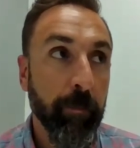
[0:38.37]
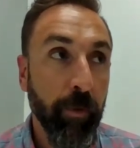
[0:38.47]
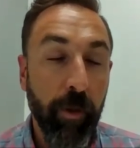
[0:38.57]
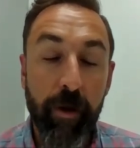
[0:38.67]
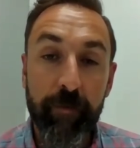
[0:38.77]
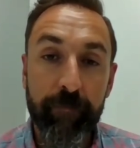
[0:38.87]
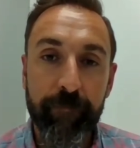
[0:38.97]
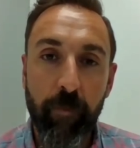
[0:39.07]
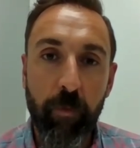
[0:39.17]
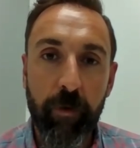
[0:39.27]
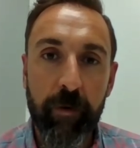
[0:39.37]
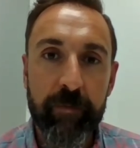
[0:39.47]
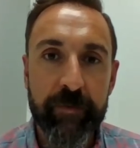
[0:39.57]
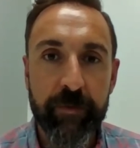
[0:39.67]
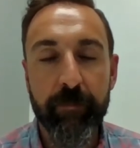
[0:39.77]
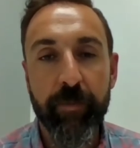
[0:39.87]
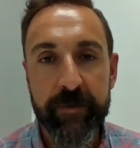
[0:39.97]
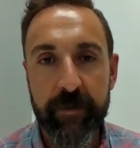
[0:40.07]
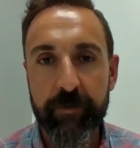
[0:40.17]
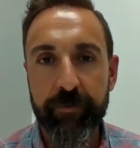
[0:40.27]
blog for, doing
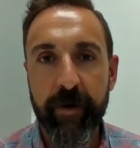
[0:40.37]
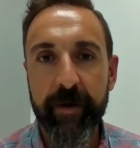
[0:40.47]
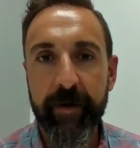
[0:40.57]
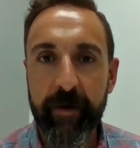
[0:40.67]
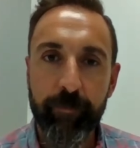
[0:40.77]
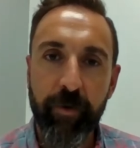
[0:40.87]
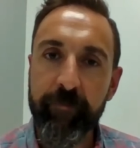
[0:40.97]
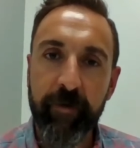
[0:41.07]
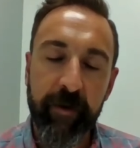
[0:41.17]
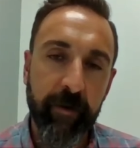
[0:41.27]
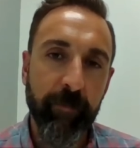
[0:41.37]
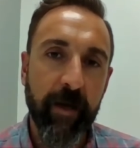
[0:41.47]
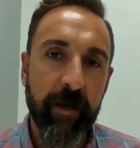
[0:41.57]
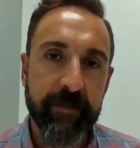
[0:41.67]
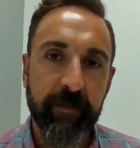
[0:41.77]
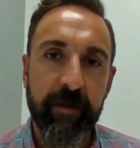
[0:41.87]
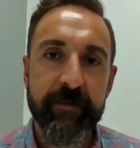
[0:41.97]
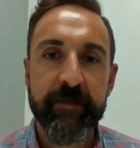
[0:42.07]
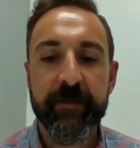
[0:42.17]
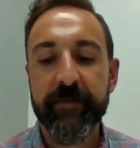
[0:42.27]
personal training and private kickboxing
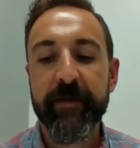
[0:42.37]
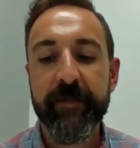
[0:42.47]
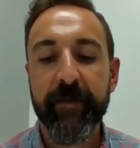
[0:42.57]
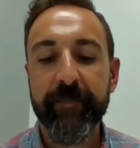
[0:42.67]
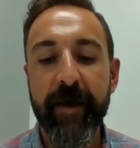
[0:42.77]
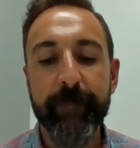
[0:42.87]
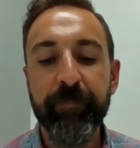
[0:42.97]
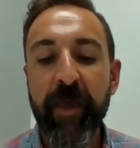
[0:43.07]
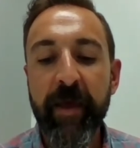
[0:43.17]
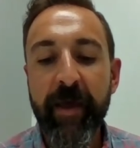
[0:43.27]
lessons and things like that.